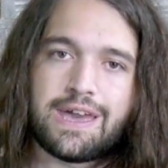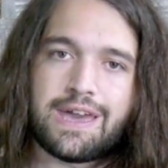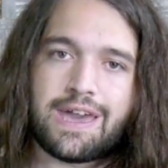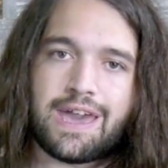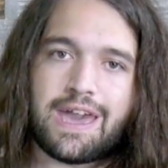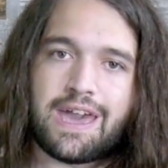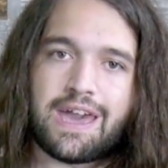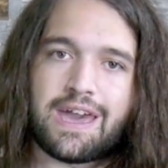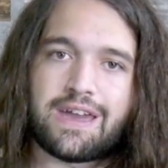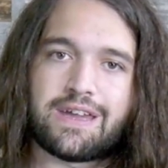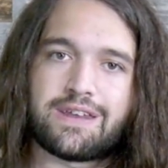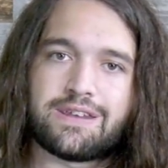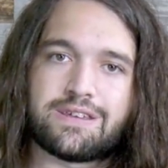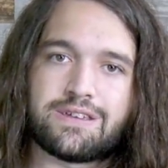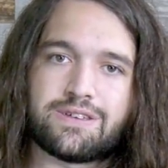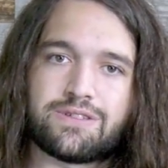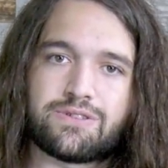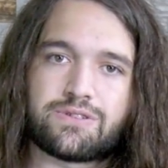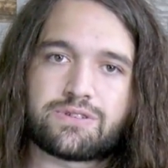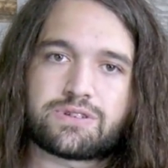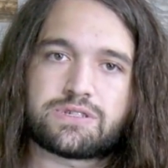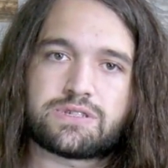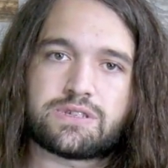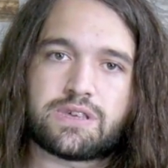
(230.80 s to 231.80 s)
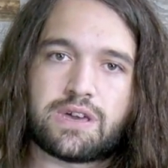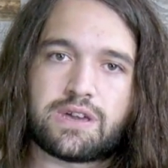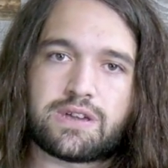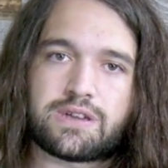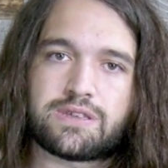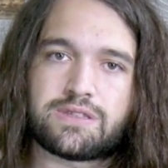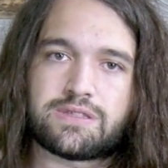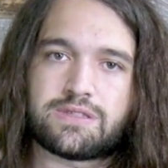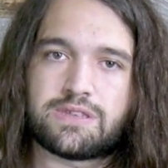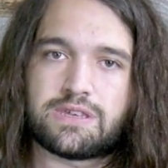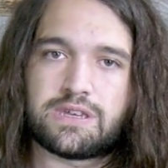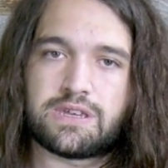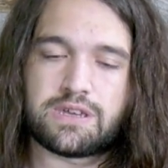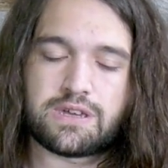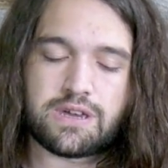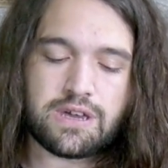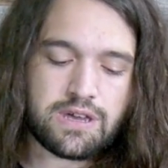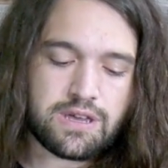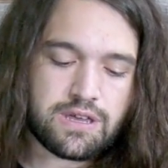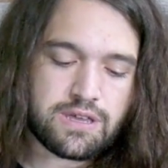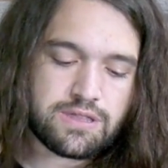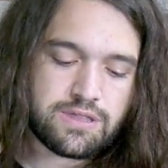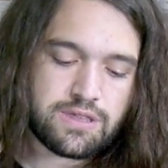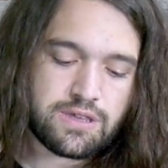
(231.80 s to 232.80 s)
And it looks like the,
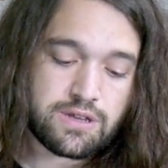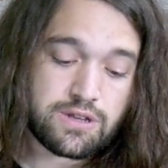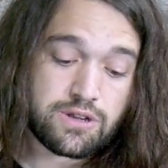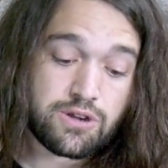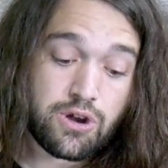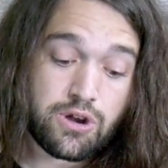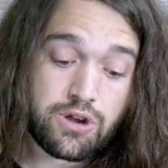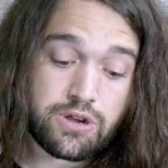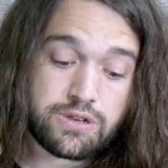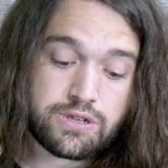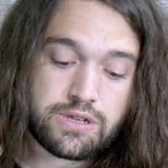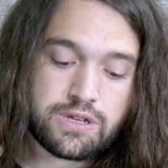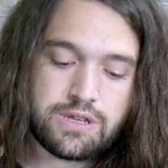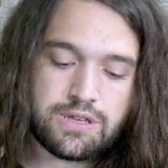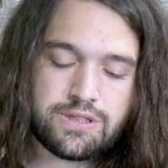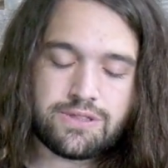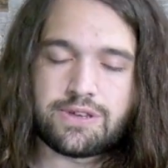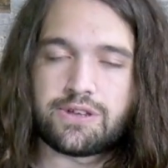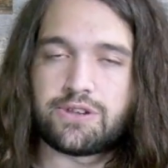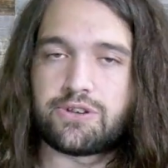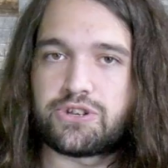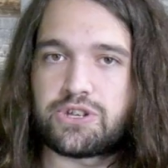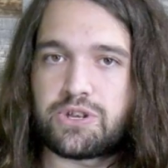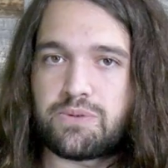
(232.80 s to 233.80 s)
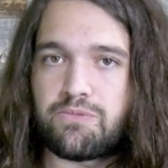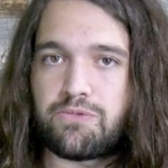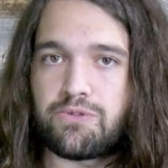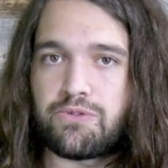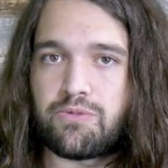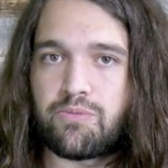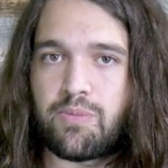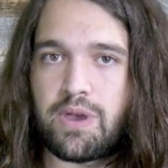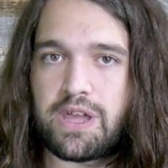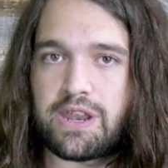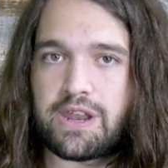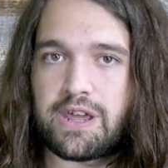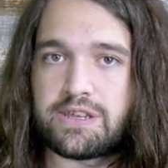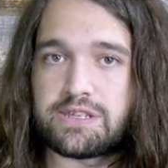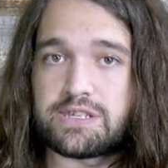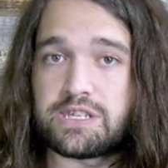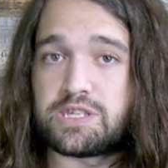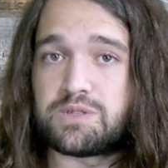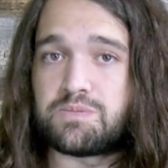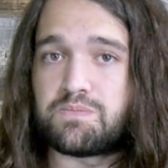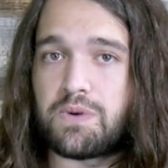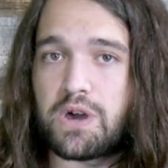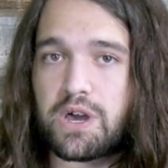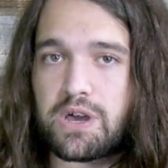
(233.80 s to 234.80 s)
uh, the current leadership would remain as
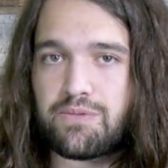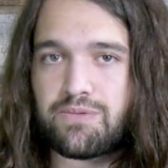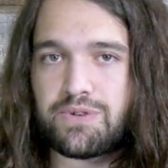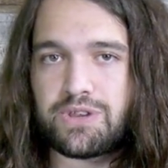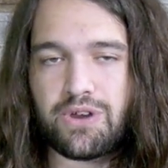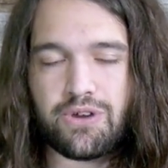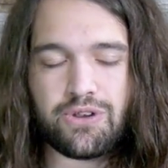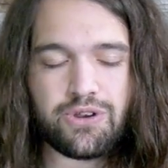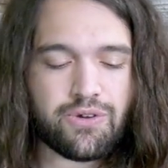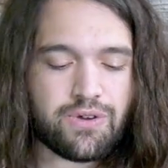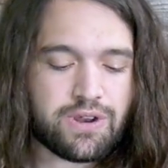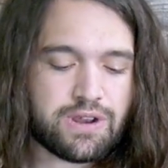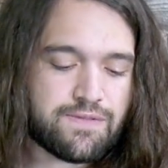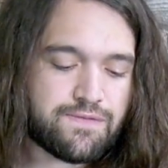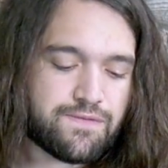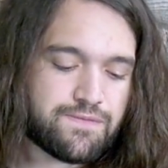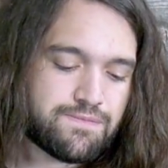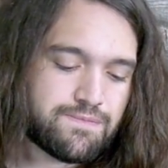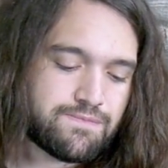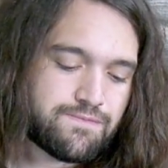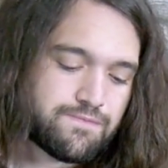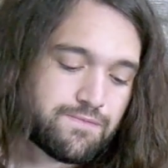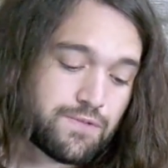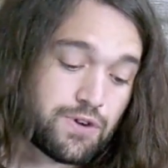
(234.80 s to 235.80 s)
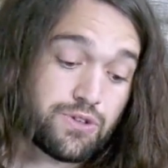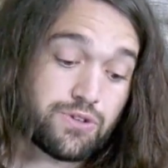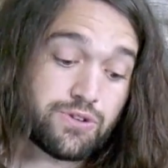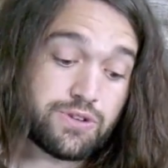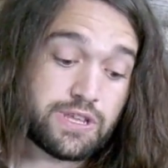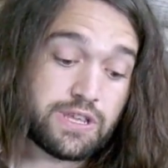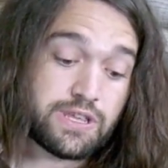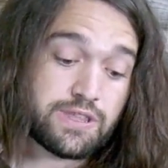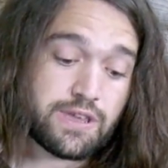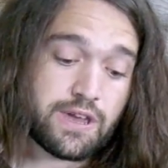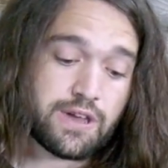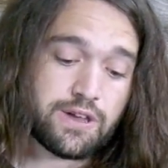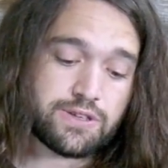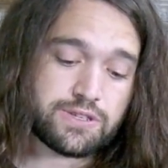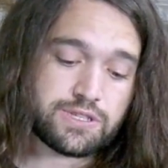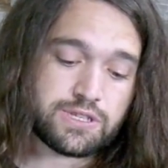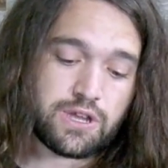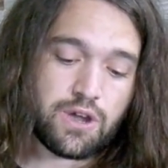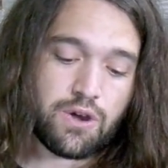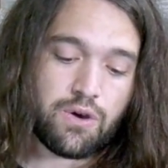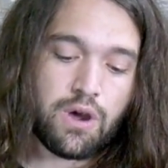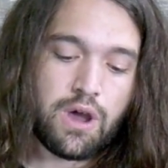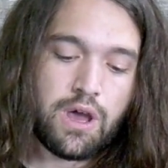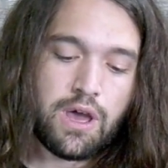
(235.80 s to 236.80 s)
is. But we don't know any further detail.
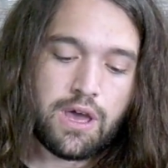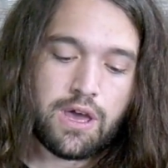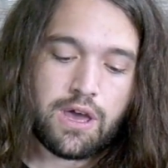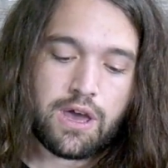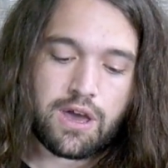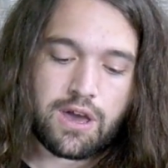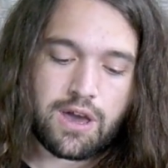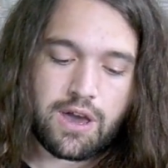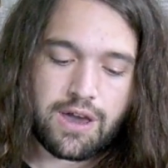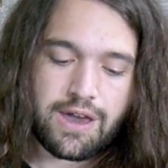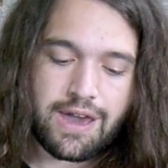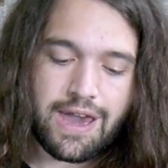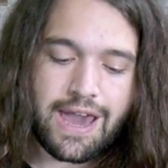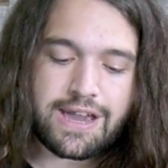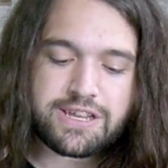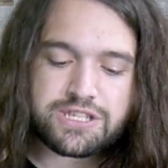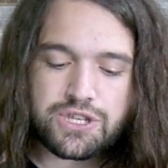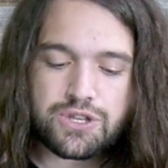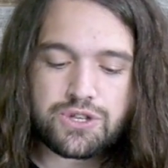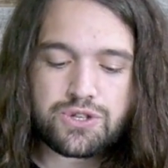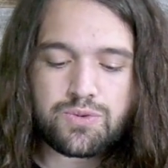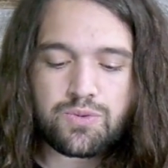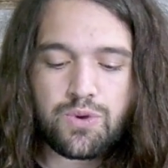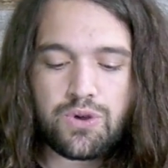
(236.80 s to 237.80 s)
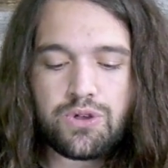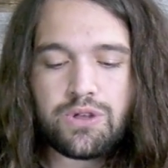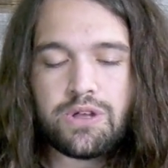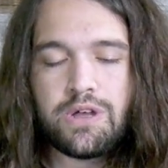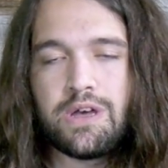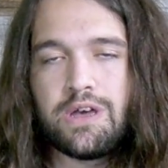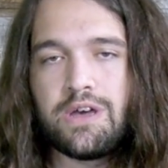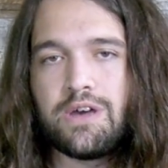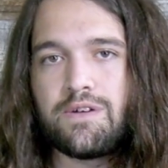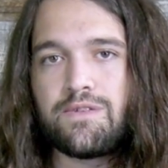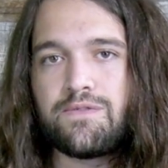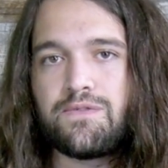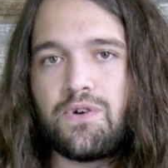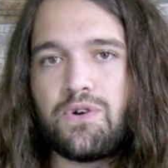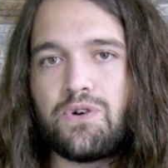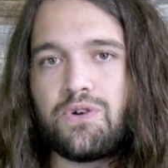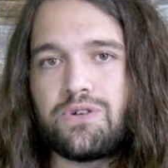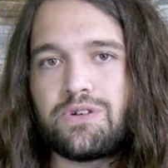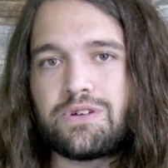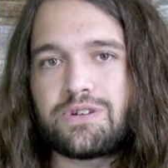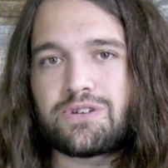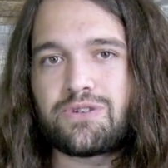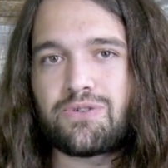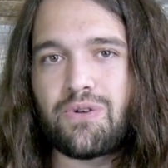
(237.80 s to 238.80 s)
So uh, as usual,
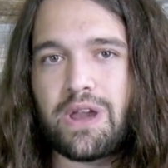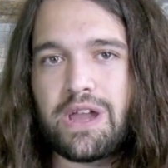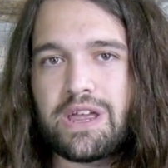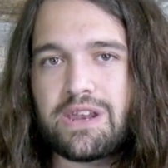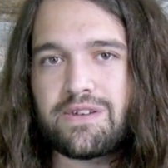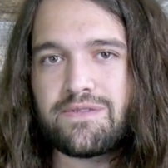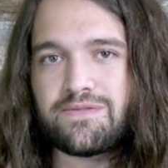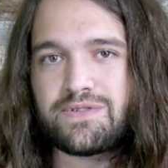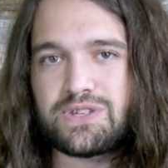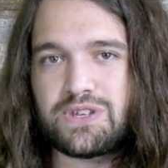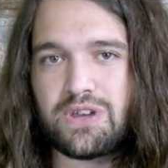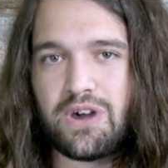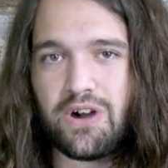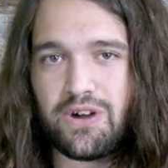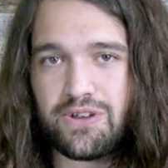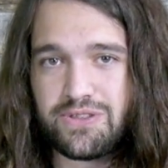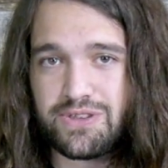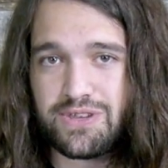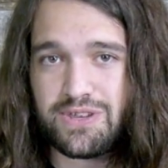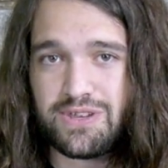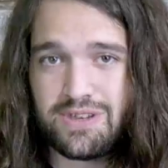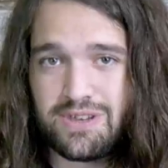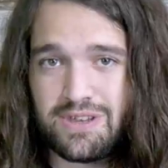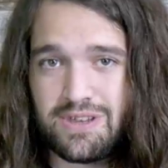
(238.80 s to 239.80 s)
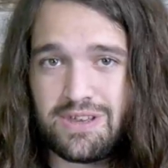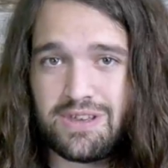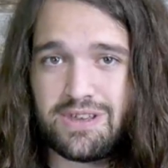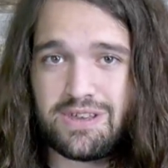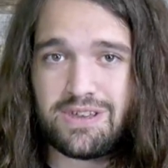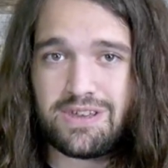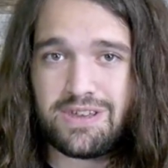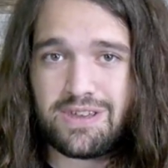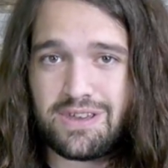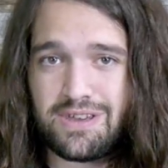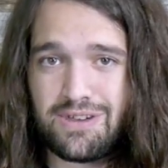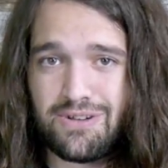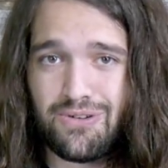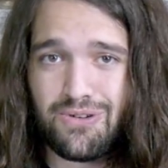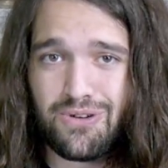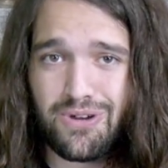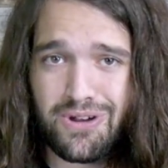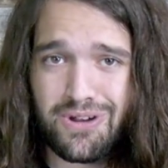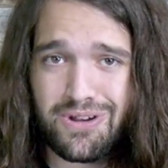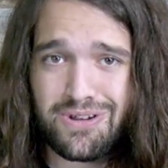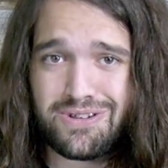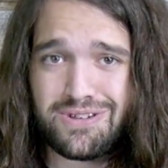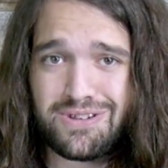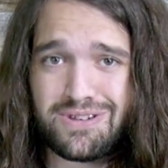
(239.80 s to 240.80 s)
full grain of salt
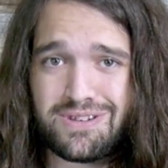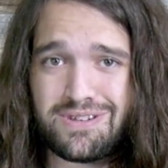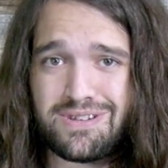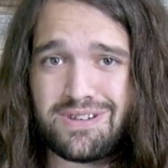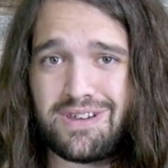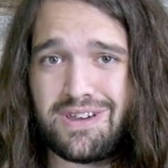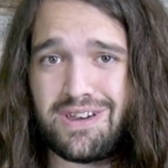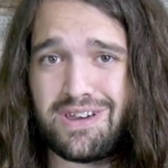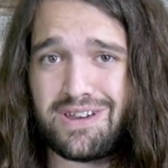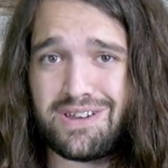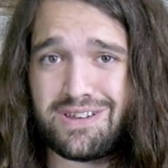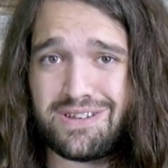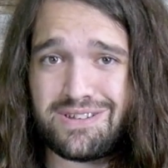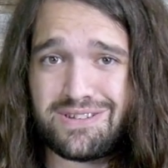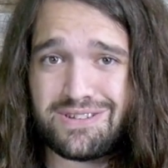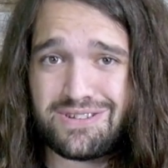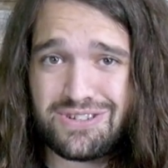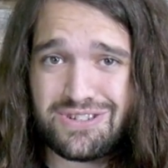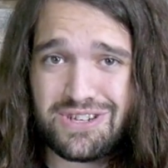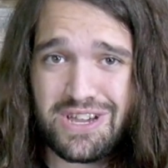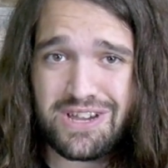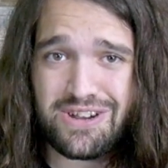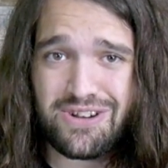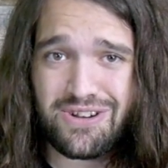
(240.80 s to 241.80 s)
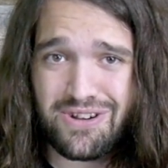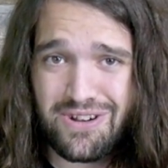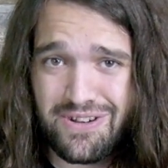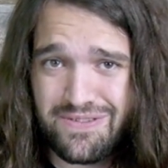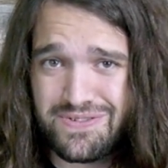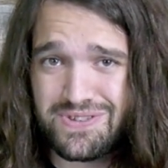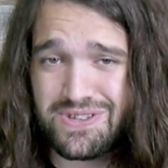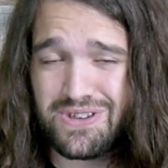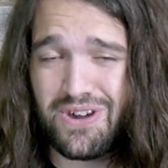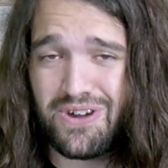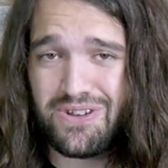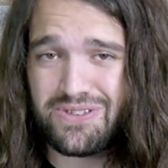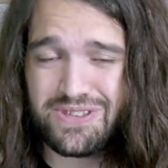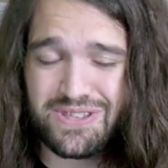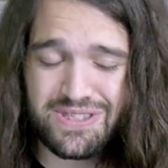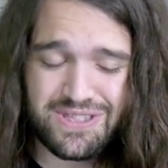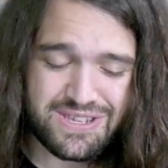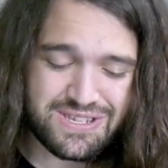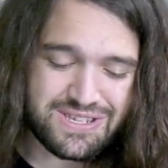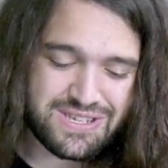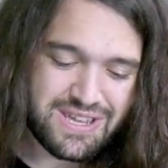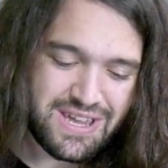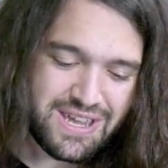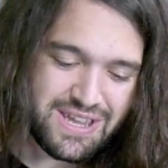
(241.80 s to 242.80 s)
or uh, shaker of salt in
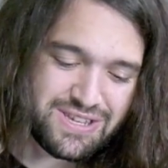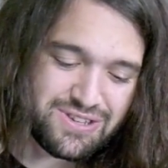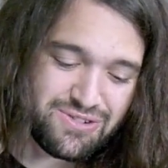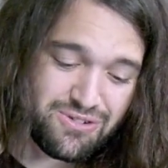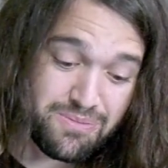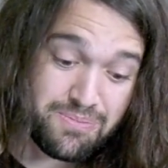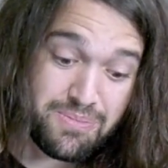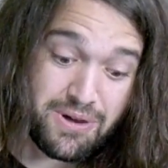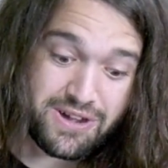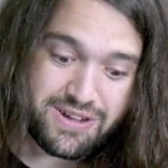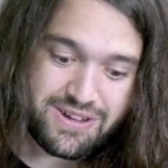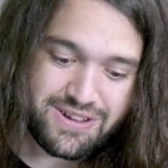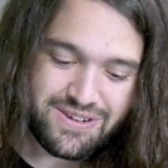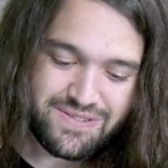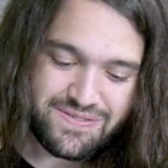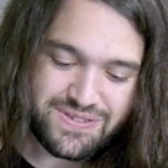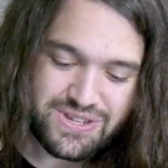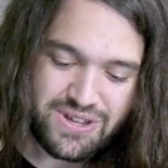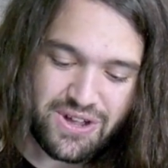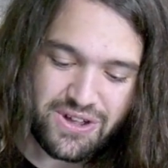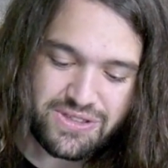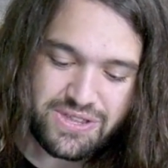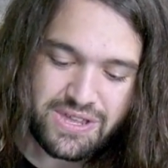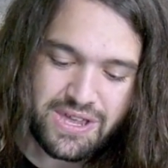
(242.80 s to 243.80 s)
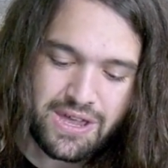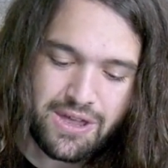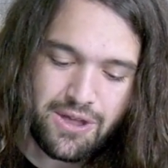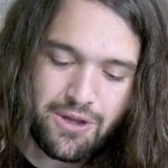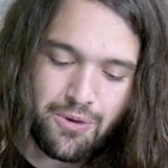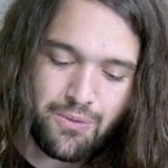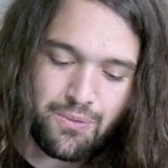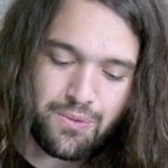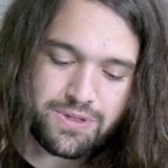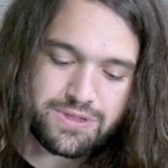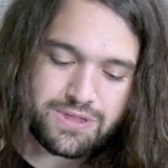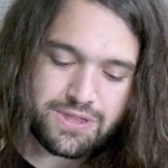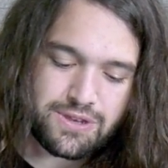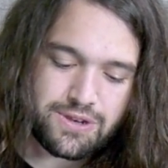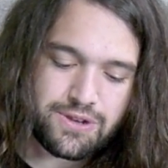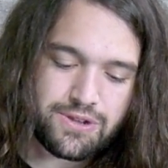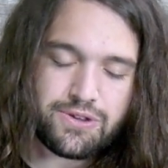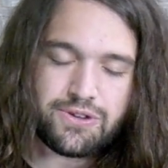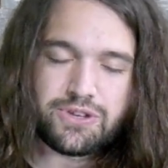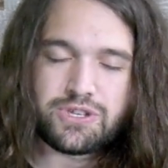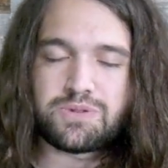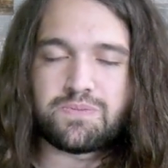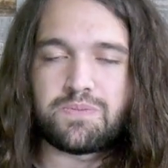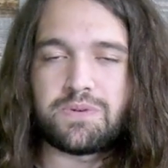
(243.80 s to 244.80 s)
this case, or bucket of salt with the
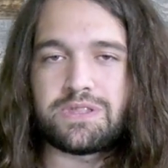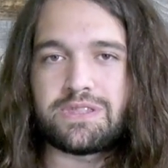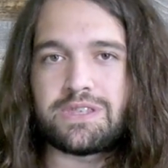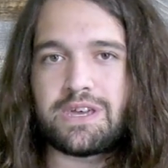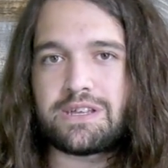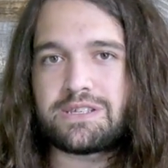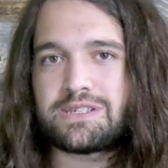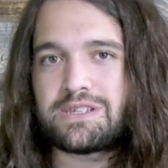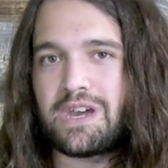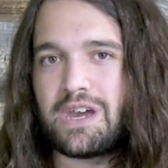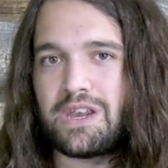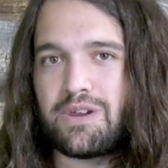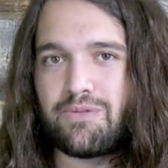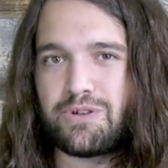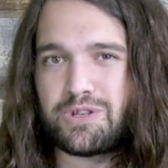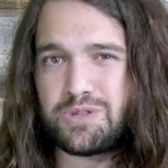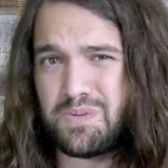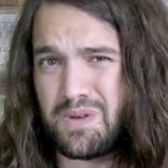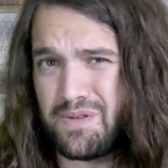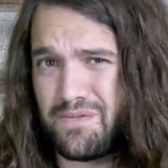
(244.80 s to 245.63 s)
news, but that's kind of what's